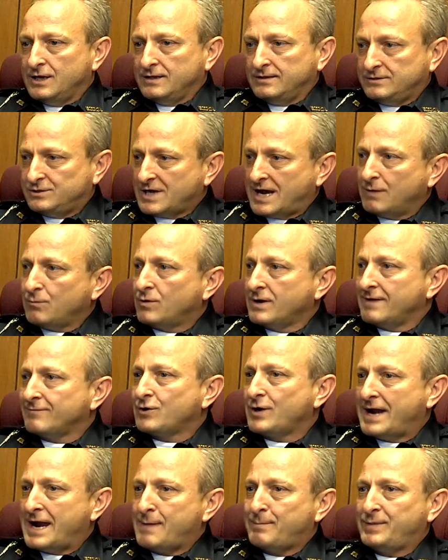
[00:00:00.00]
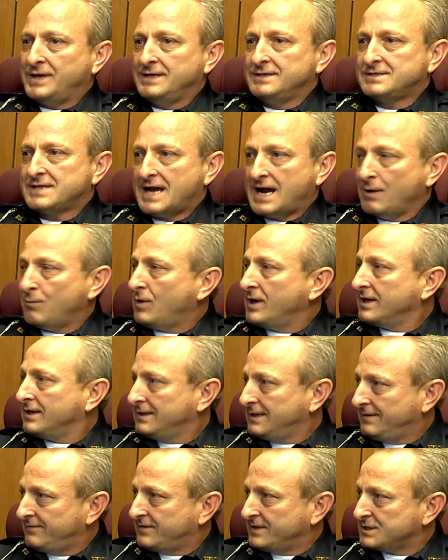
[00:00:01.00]
John, whatever happens, I want to
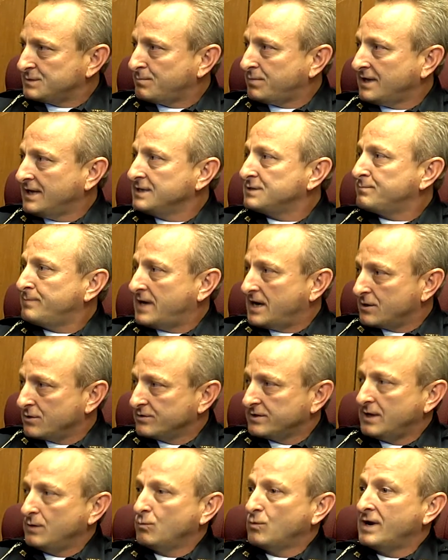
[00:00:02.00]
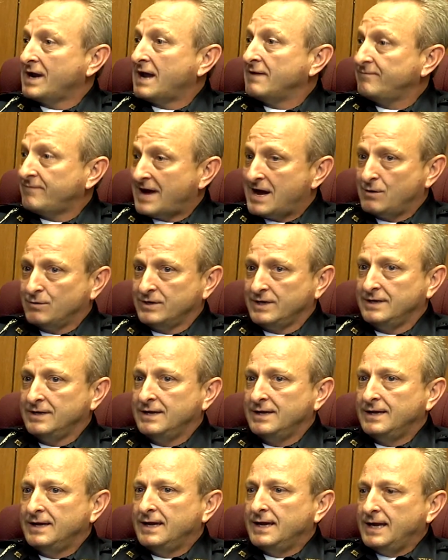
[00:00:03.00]
leave this place better than when I found it.
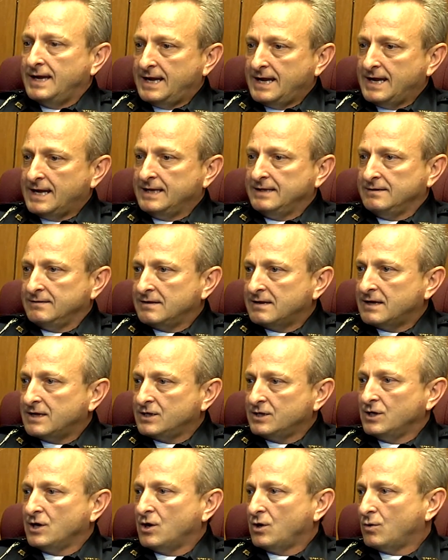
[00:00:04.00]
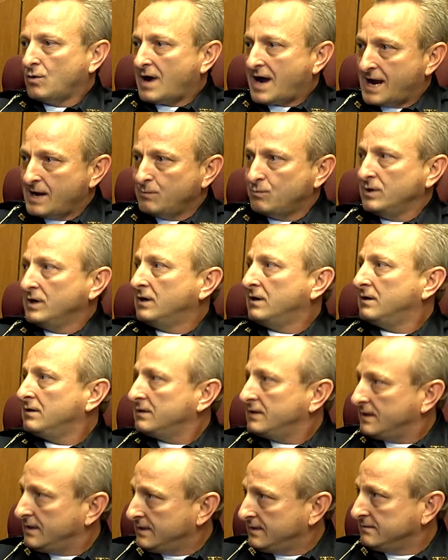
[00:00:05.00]
And, you know, I will,
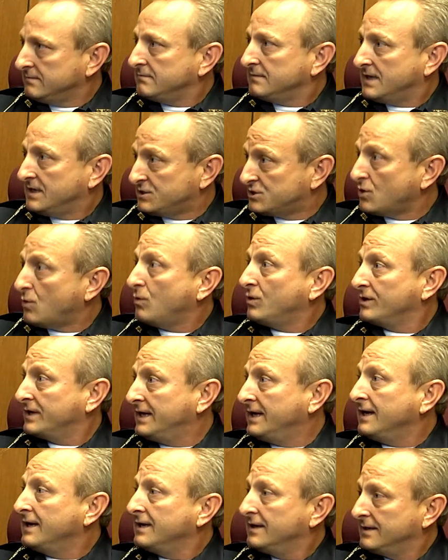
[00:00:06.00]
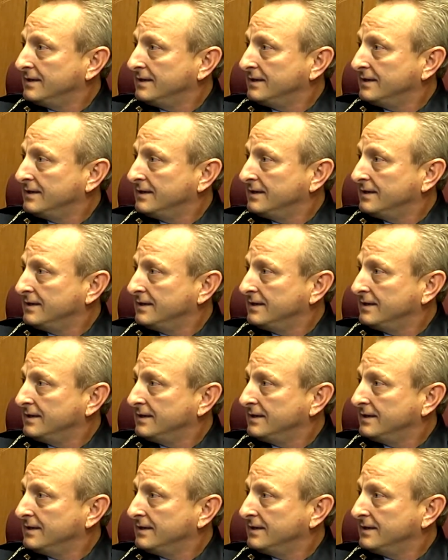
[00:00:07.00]
and so will he.